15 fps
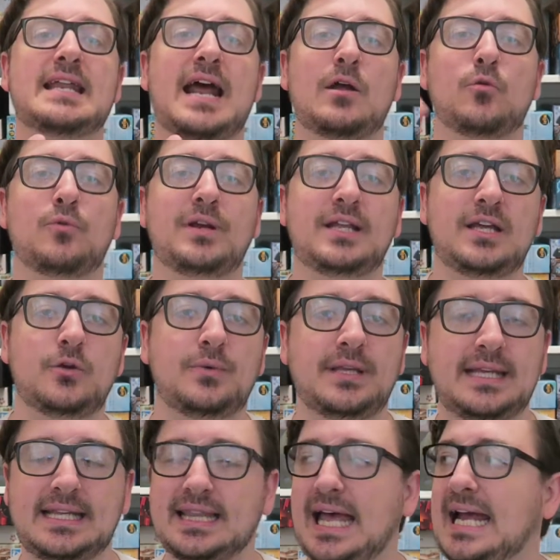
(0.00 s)
that I
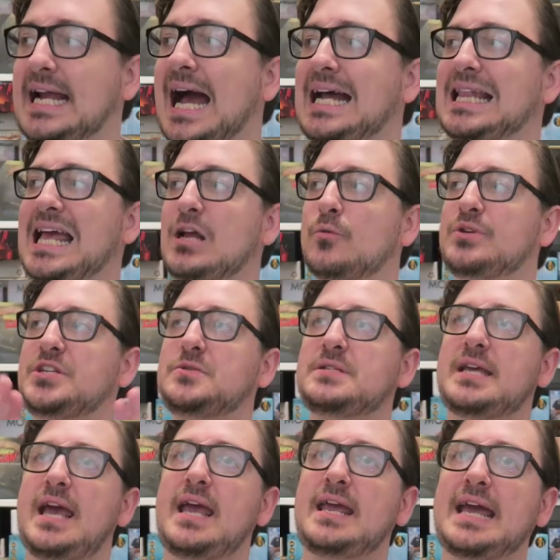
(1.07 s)
really like. I like when you
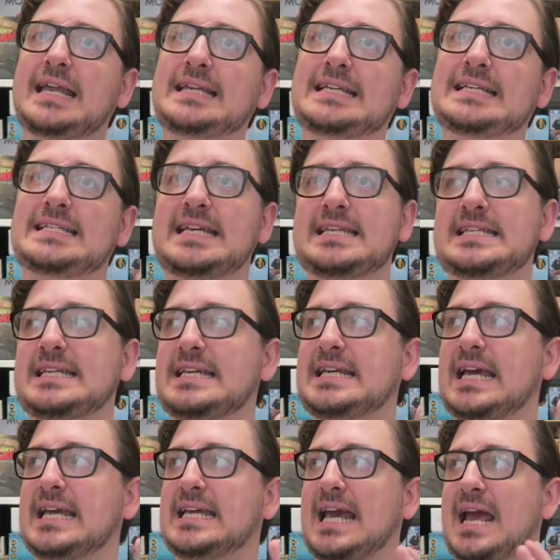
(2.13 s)
take an
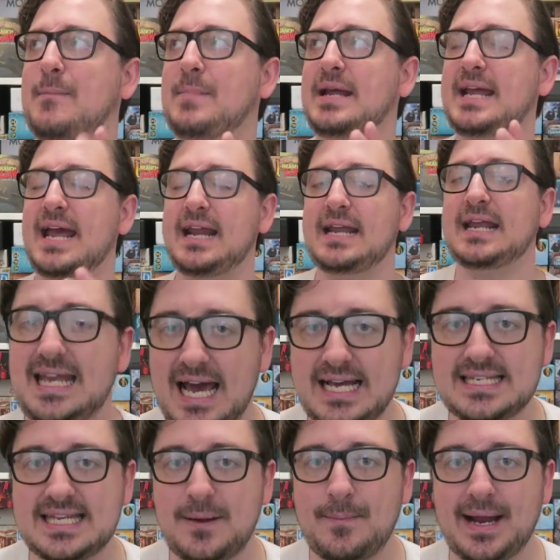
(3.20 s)
existing game mechanic, yeah I
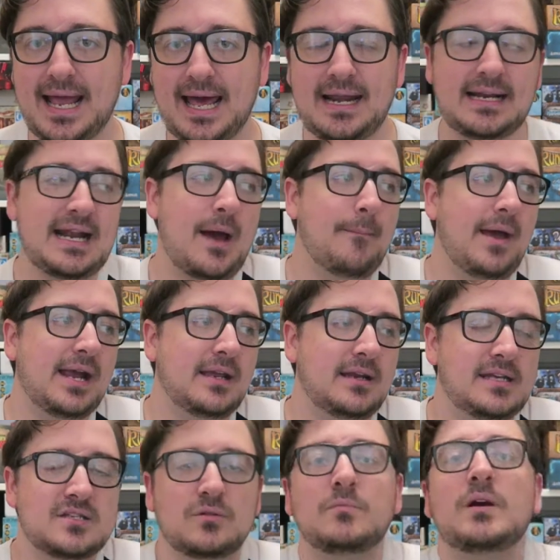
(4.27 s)
said mechanic, not
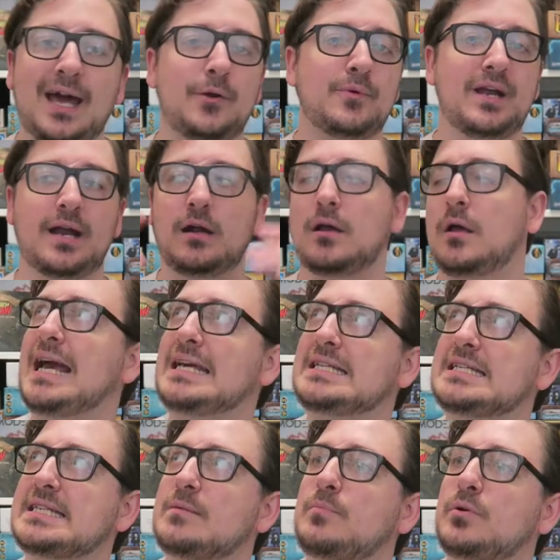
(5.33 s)
mechanism, I don't care. A
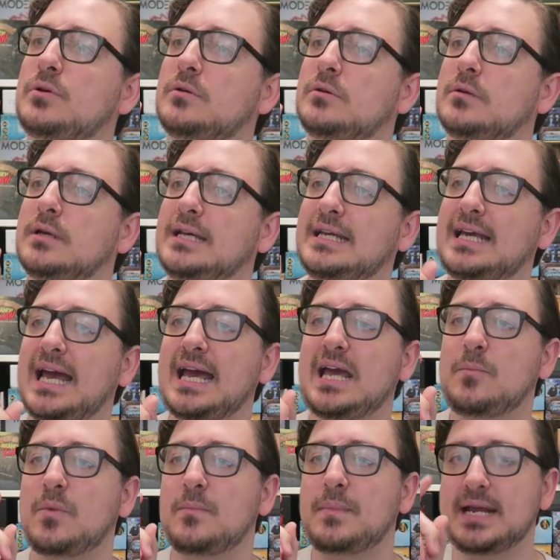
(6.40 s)
simple
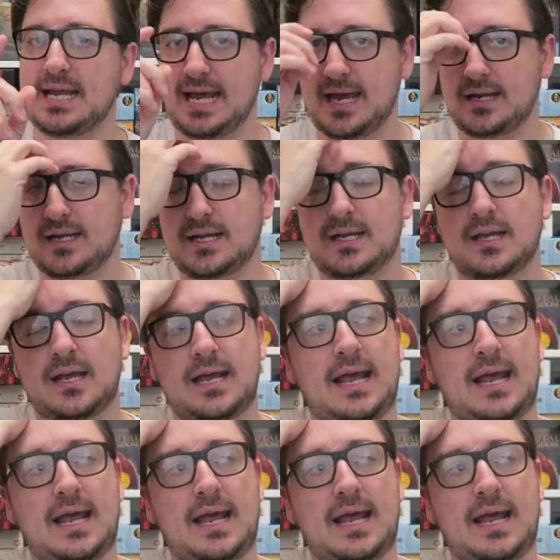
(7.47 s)
game mechanic